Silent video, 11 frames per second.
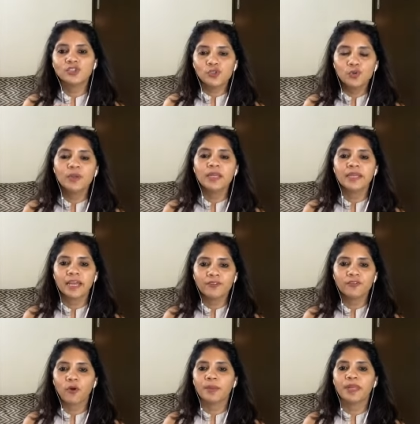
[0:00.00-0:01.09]
you will get
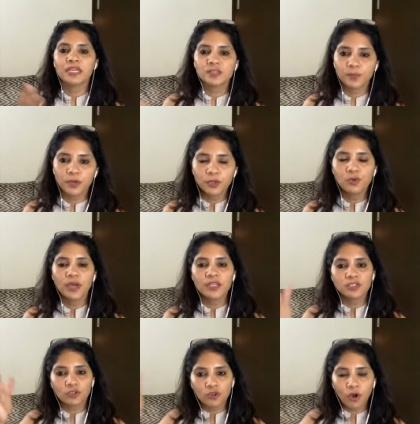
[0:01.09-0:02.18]
from an expert who
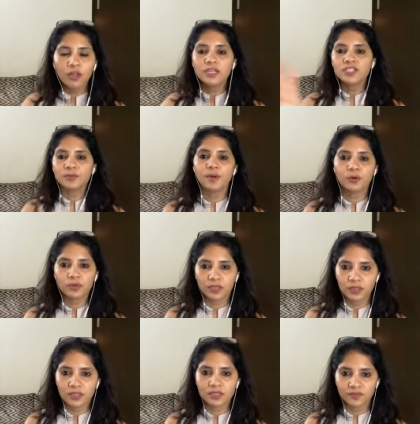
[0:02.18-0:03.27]
has knowledge about
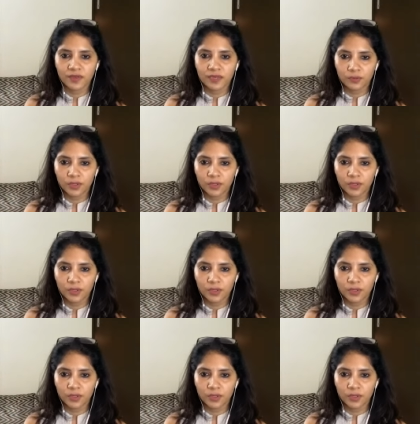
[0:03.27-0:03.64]
in this field,